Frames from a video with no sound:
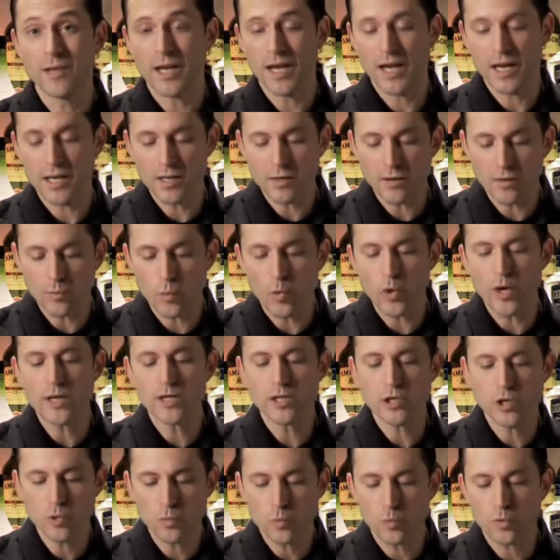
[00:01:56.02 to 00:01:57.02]
And when
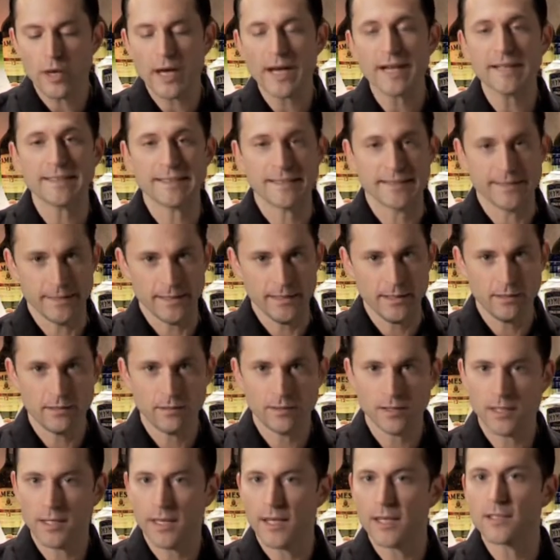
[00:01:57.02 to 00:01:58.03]
you practice
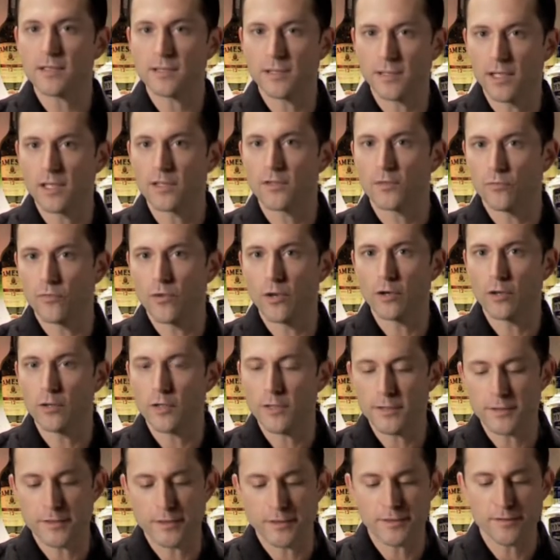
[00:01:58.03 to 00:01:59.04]
it, it actually gets very
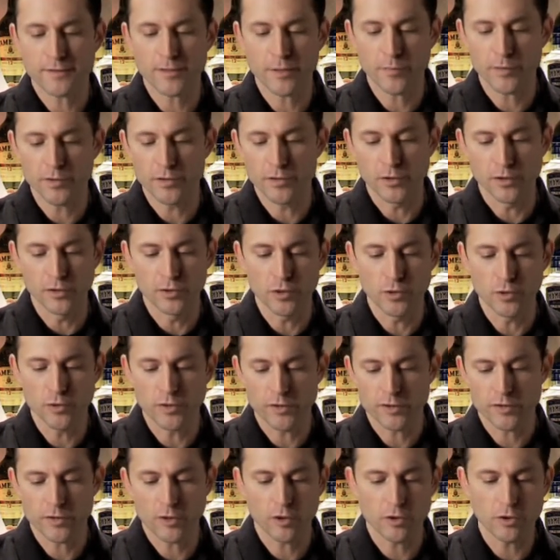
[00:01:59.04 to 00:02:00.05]
easy. It's something you can do at
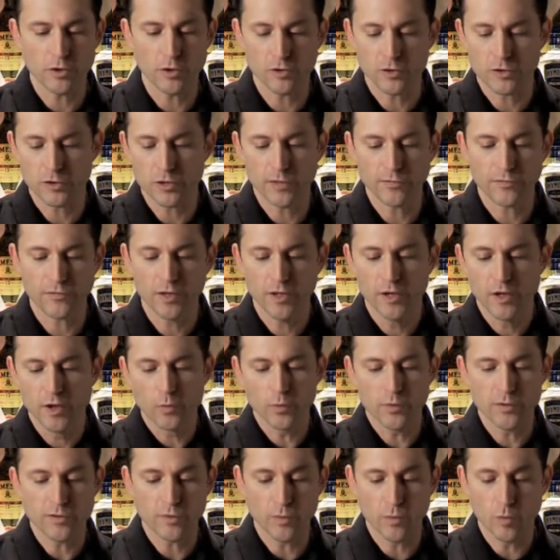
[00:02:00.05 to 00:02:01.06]
the start of your shift
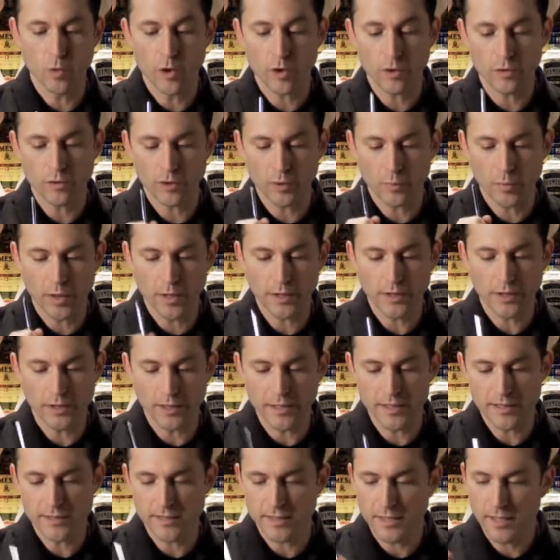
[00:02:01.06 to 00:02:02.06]
with some water in a pint
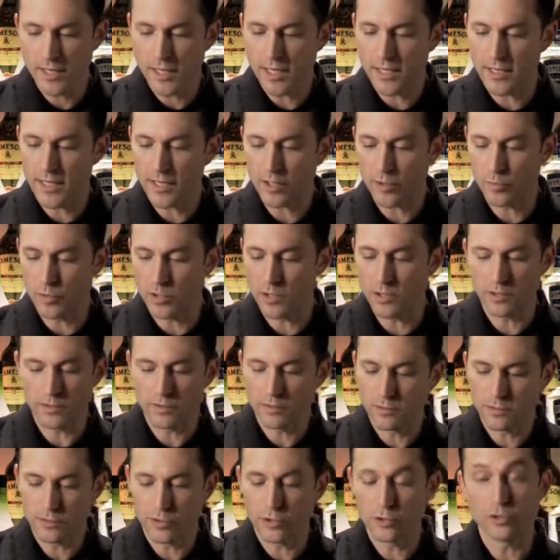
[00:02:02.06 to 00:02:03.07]
glass, and that'll be
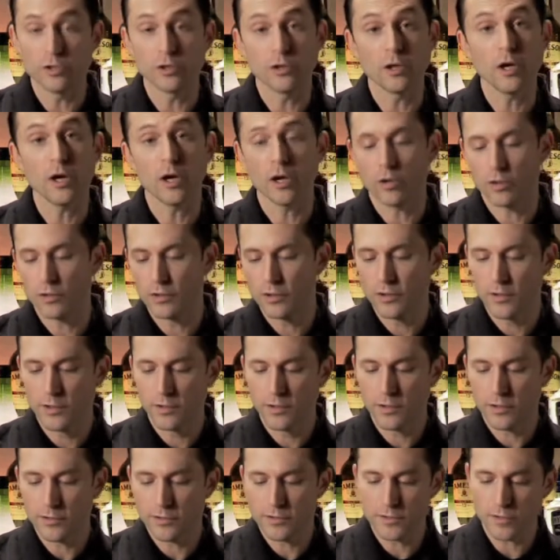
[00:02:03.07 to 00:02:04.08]
good to go.
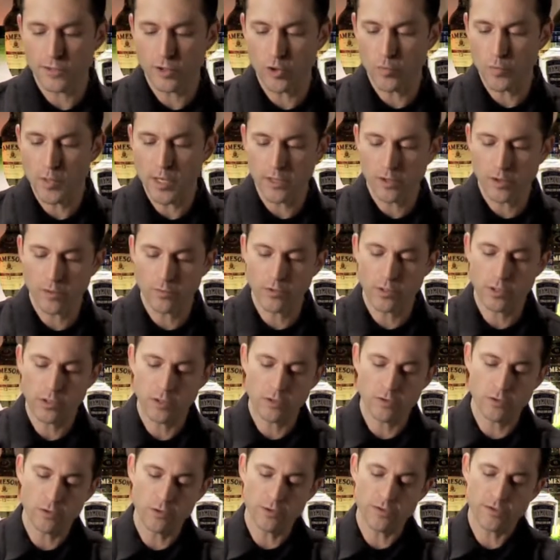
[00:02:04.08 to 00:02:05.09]
Just go back over here
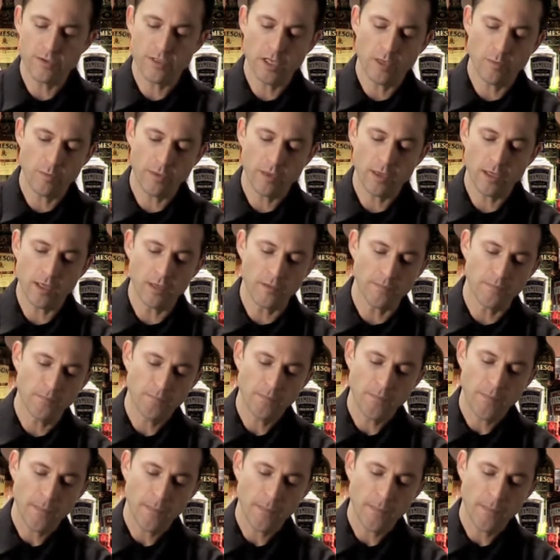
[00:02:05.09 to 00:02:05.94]
and do the same thing.